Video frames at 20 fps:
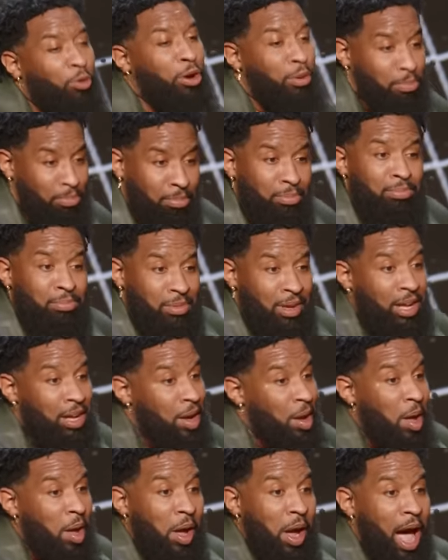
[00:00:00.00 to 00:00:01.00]
them,
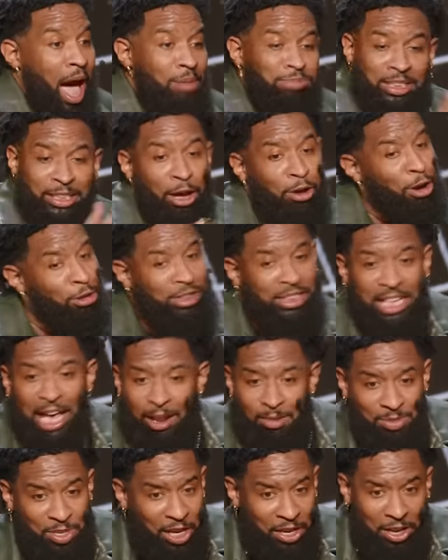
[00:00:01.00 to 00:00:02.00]
I'm still going to sell
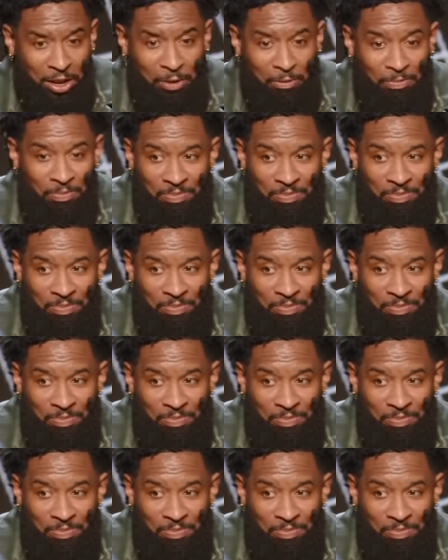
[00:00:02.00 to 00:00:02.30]
them to you.